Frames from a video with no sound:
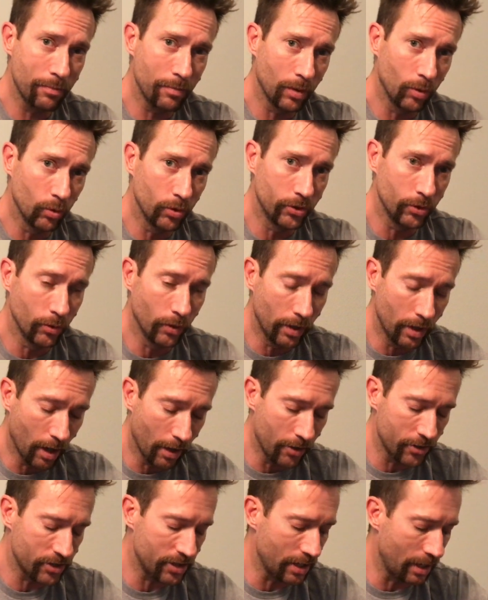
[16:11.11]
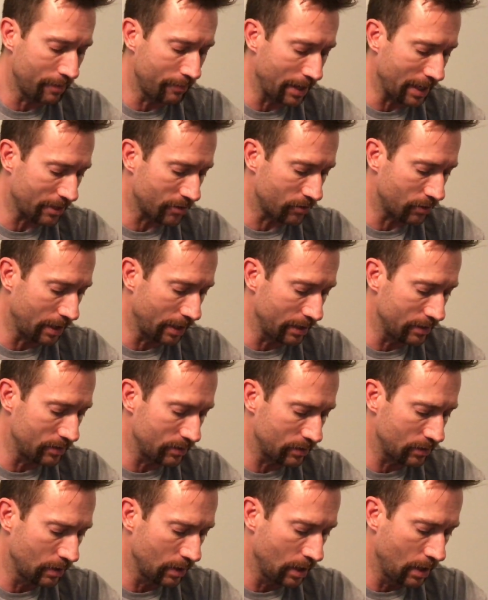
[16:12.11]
but we'll do another set of x-rays,